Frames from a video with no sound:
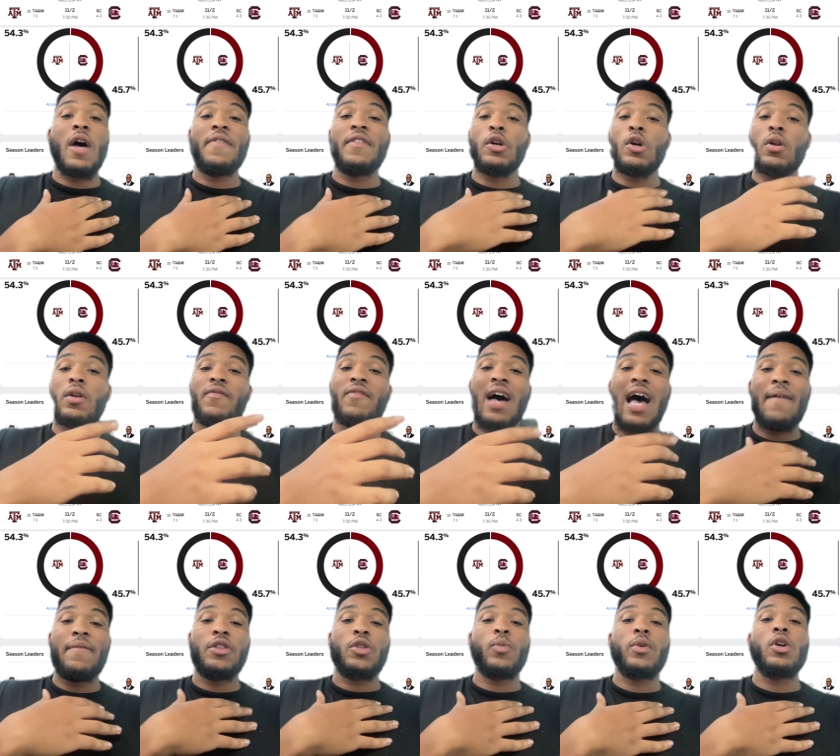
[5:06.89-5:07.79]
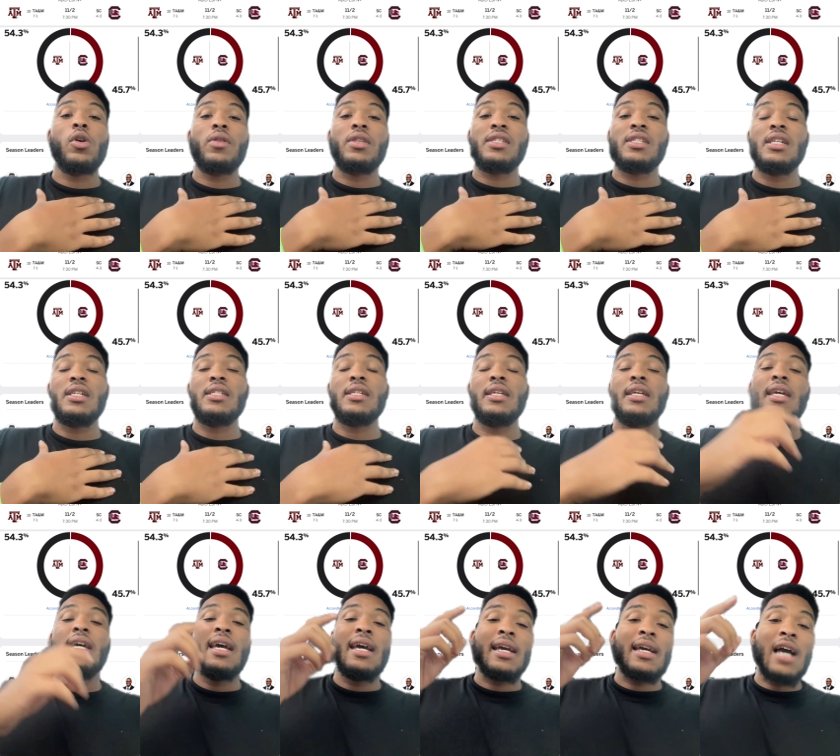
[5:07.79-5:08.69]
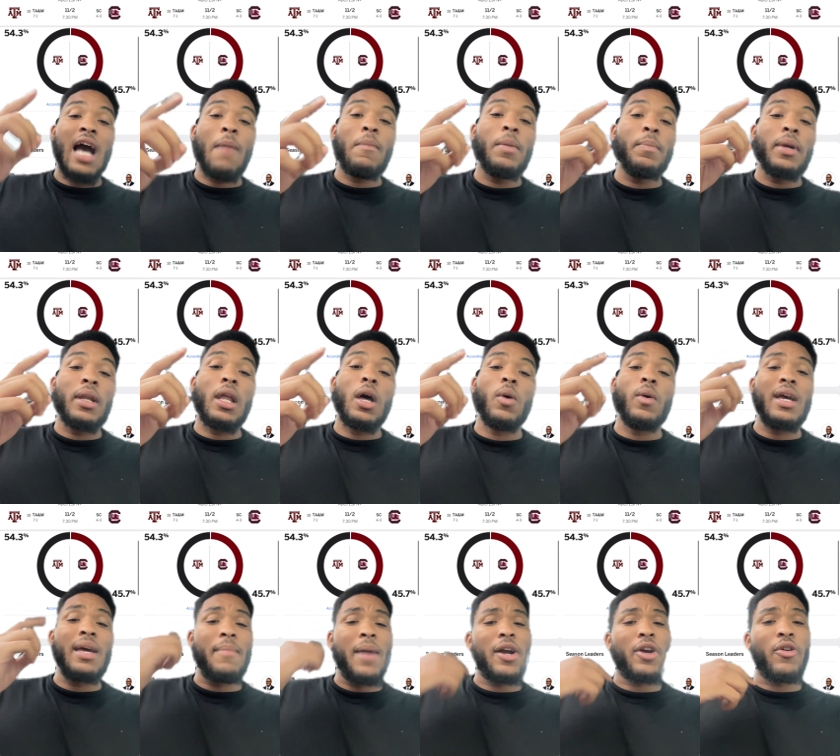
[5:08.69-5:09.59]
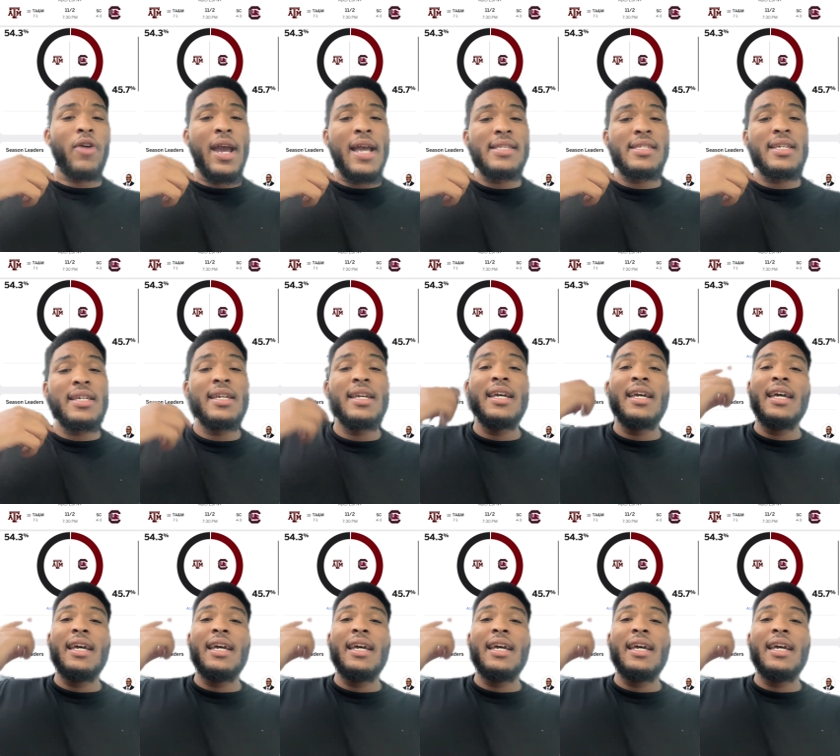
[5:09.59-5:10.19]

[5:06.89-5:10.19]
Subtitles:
They'll go to 5-3 on the season. Comment below. Am I crazy?